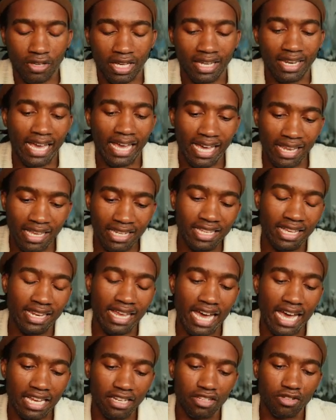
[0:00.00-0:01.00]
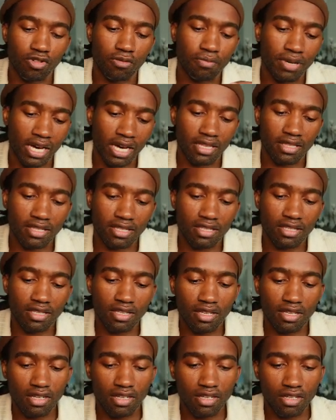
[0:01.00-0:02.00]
You can edit and add new paths